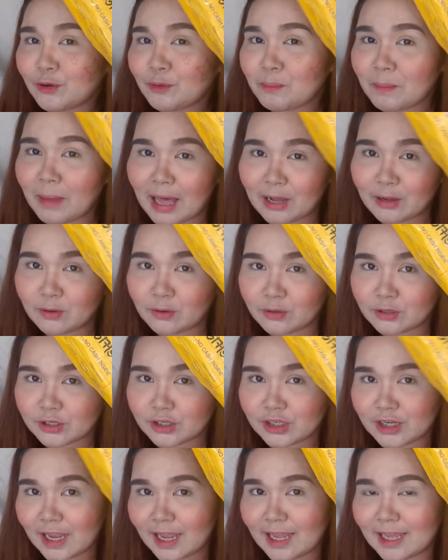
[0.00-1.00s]
yung
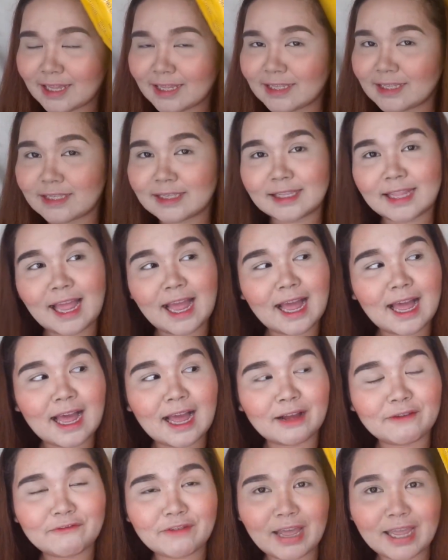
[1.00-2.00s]
bagong shades
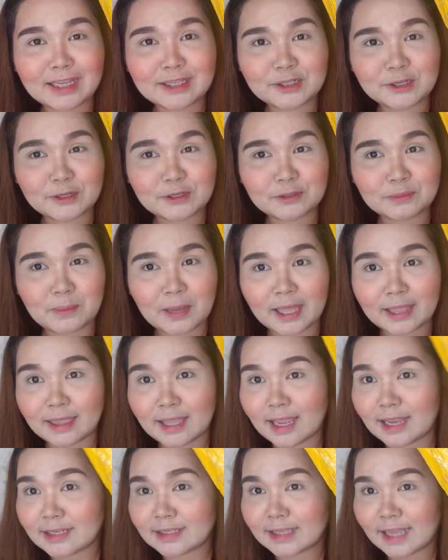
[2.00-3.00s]
ng Vice
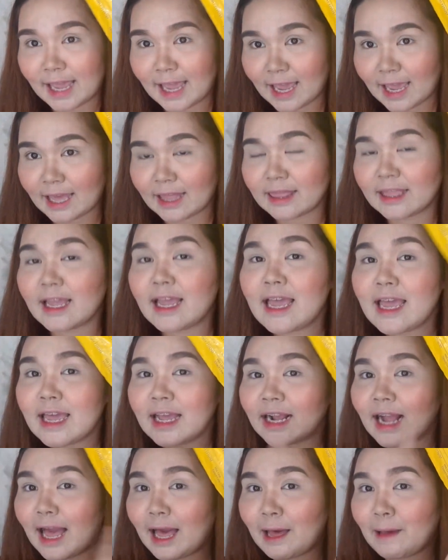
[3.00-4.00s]
Cosmetics and
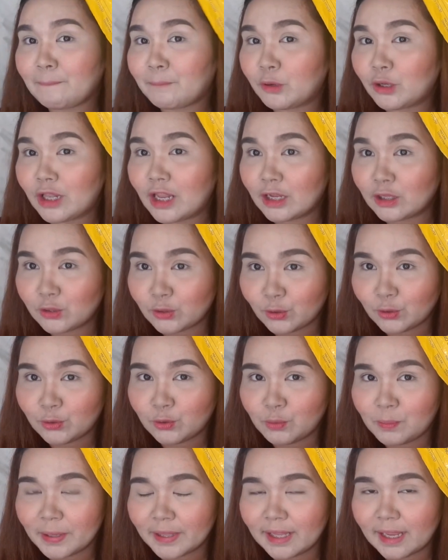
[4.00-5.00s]
kahapon lang to
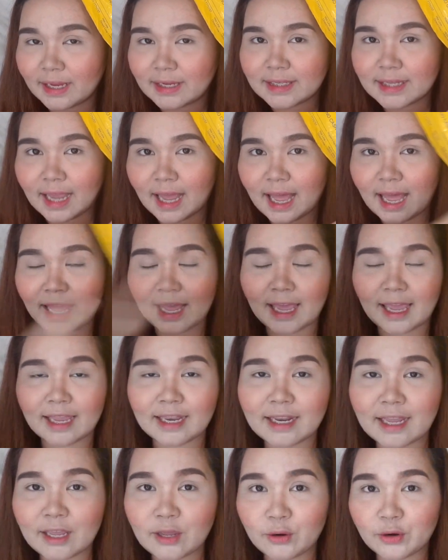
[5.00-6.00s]
dumating sa
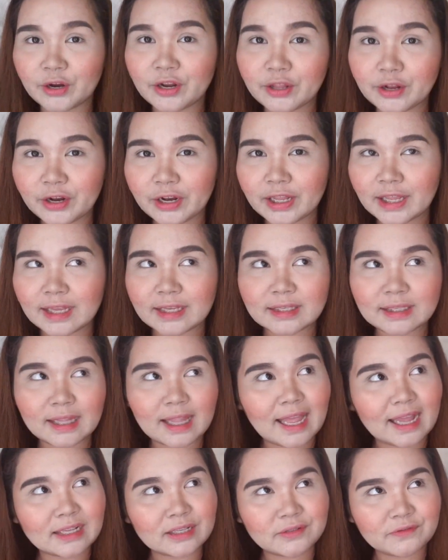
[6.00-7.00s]
akin. I ordered this
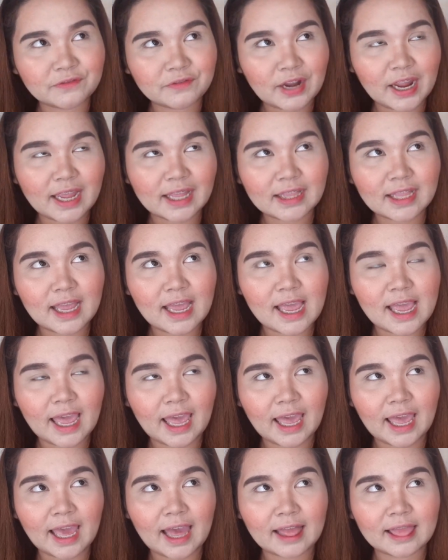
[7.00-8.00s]
last Friday
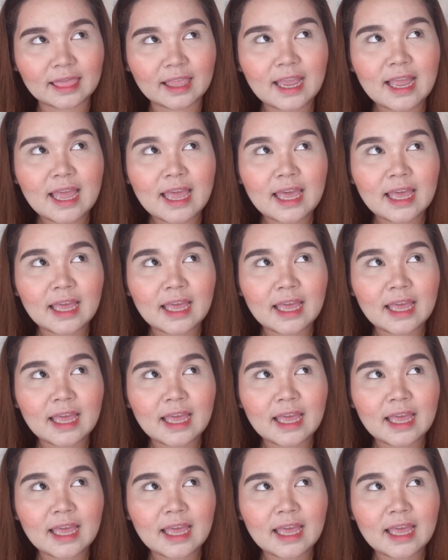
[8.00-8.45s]
and